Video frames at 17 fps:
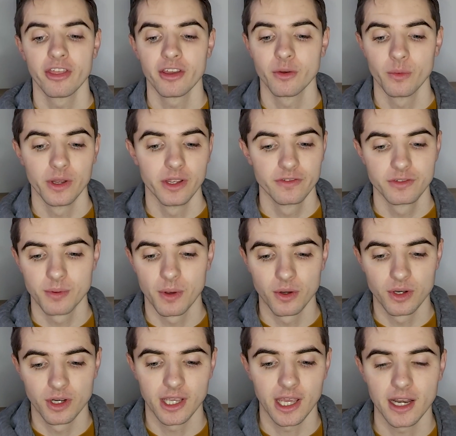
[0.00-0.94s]
I think we've
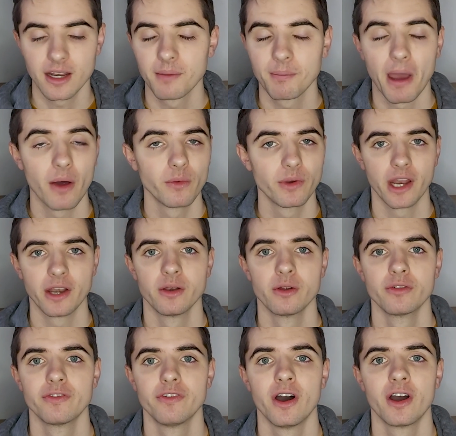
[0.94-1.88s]
spoken again about
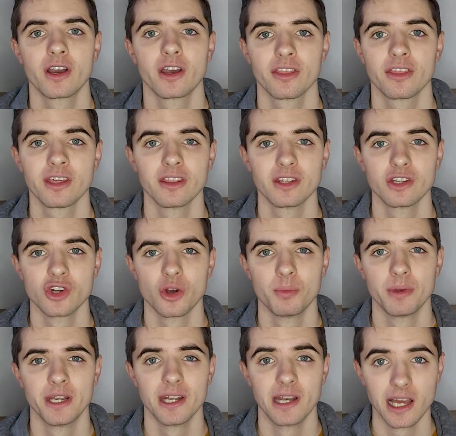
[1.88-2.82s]
Daniel Farke. I think the
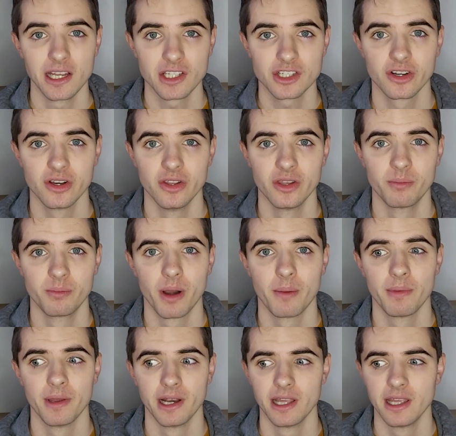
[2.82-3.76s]
job he did last year in the
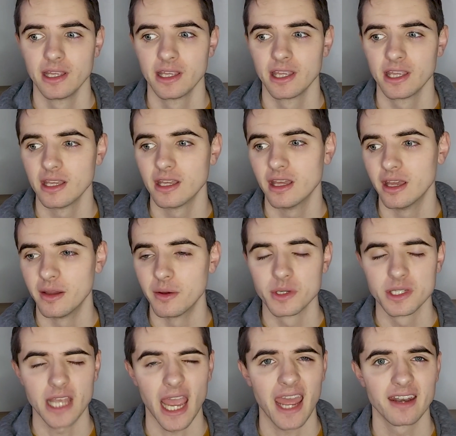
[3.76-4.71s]
Premier League, it
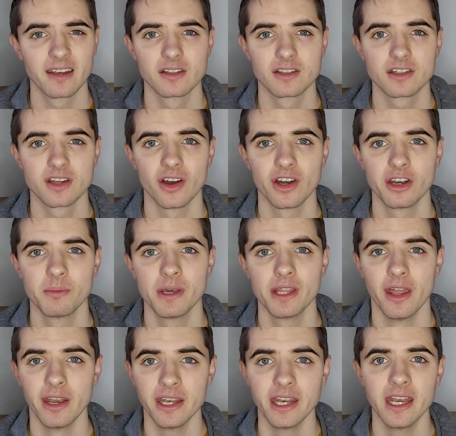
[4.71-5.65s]
was hands tied a
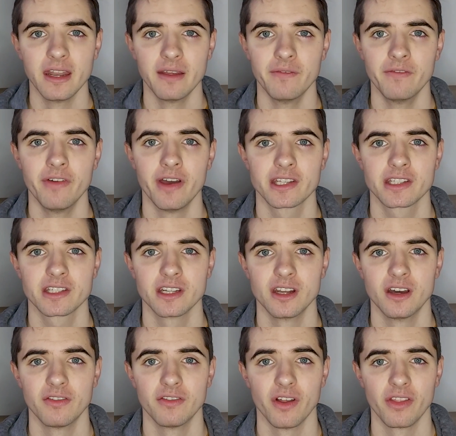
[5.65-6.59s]
bit. They didn't invest
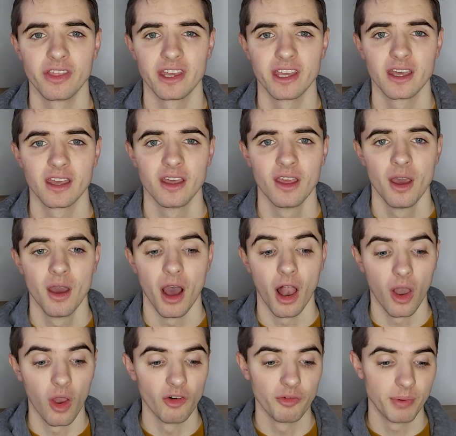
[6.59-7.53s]
enough. I think
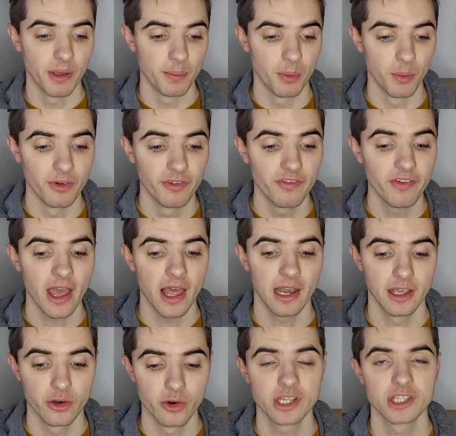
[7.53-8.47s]
a lot of people were
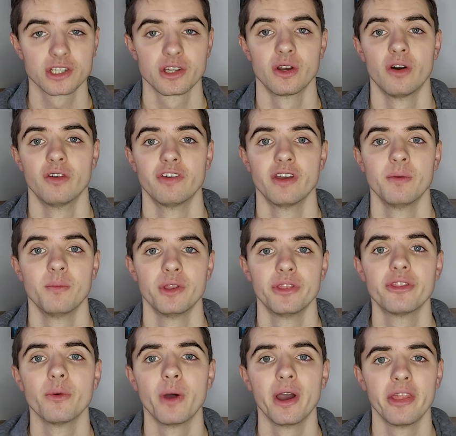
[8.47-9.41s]
fairly critical of him
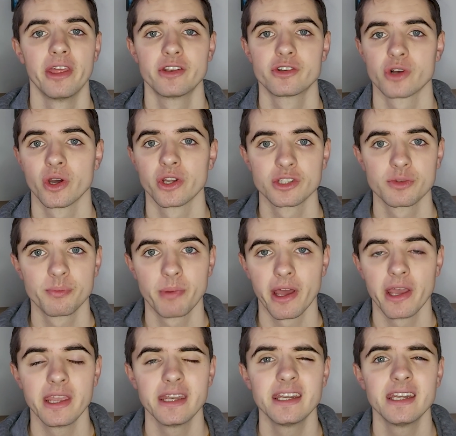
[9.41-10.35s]
with the way they tried to
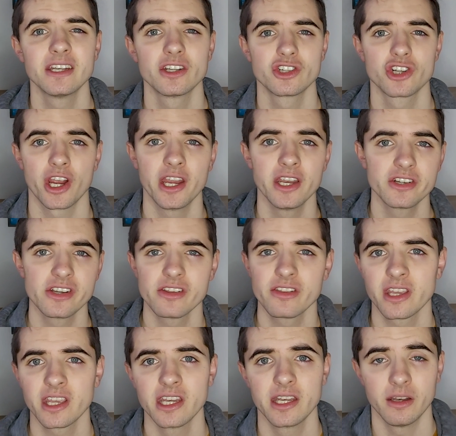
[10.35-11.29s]
play. He didn't change
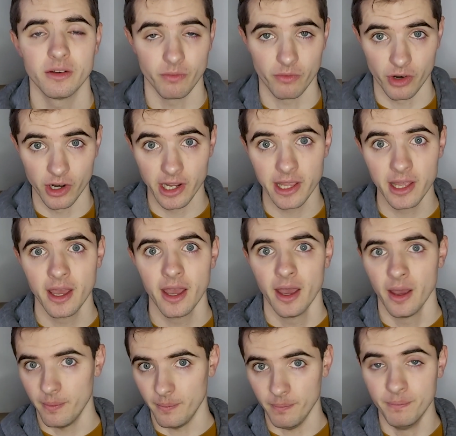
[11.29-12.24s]
anything. He didn't really,
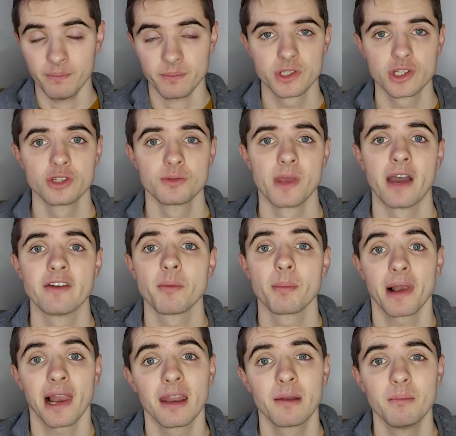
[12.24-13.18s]
have a
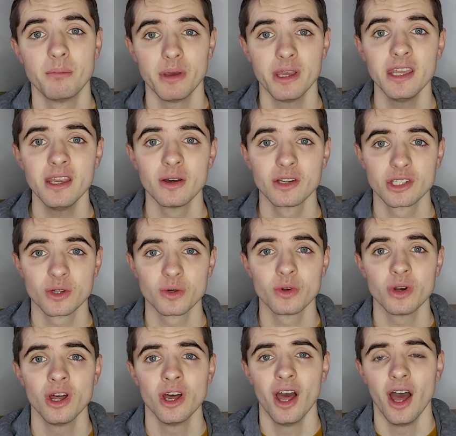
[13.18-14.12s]
plan B at
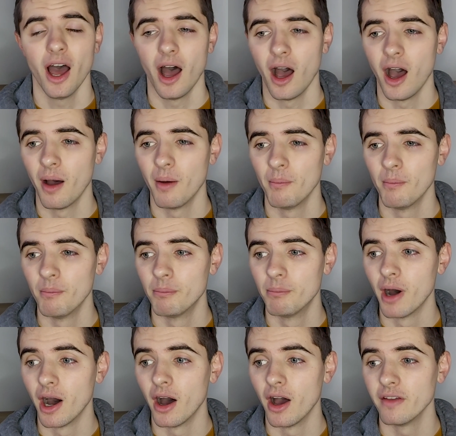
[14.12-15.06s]
all.
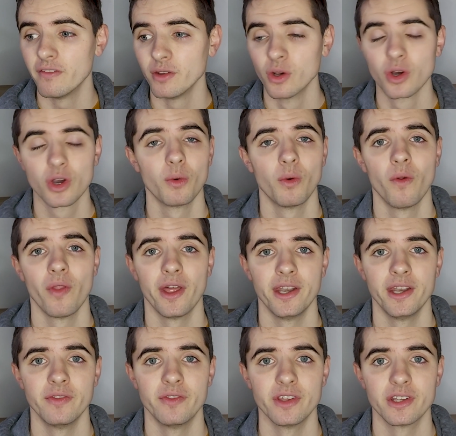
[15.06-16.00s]
But if you look at what they
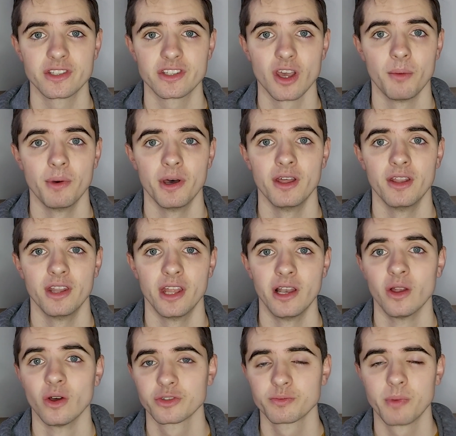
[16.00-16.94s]
did this summer, they
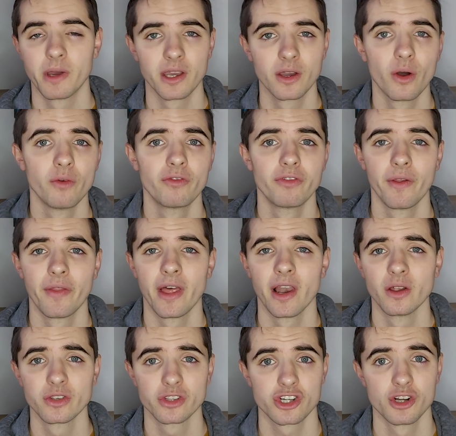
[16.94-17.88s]
lost Ben Godfrey, they
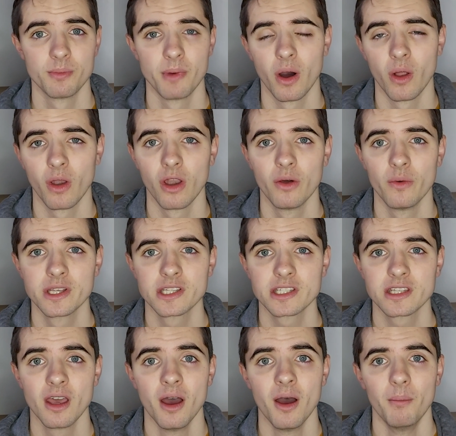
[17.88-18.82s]
lost Jamal
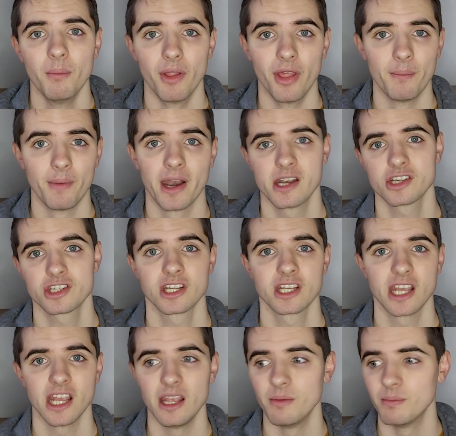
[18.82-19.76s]
Lewis, but they managed to
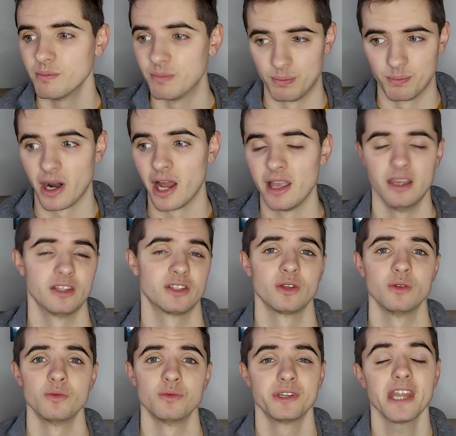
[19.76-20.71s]
keep players
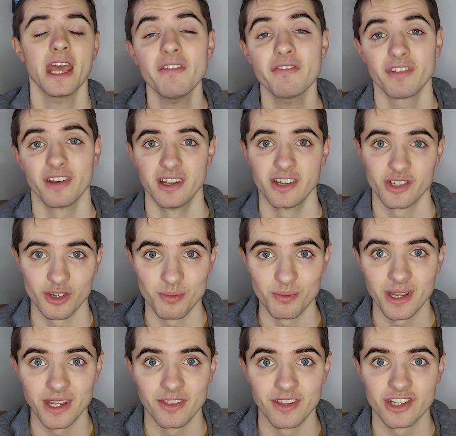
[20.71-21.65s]
who definitely
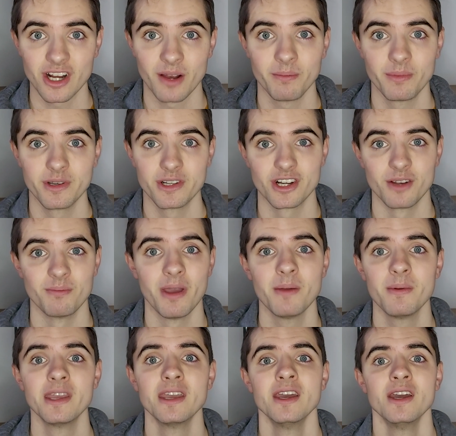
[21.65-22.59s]
shouldn't be in the Championship,
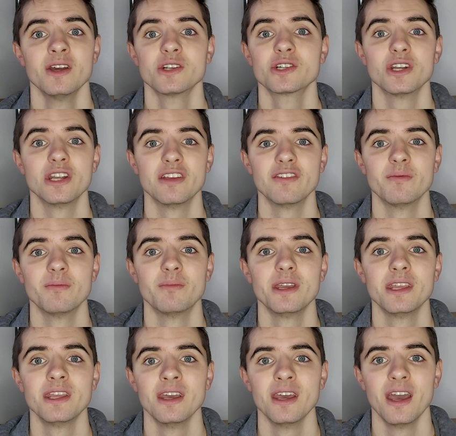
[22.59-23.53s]
maybe shouldn't even
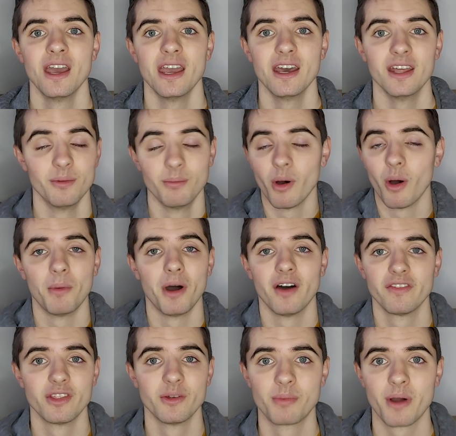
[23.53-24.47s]
be at the bottom
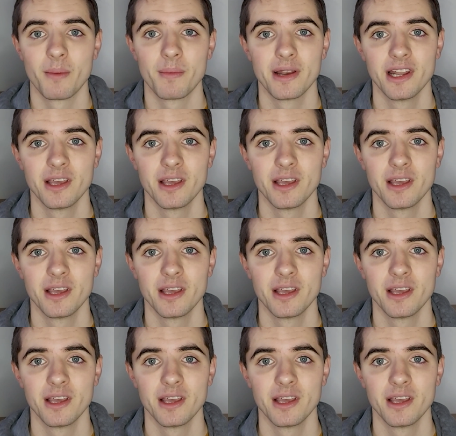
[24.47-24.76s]
half of the Premier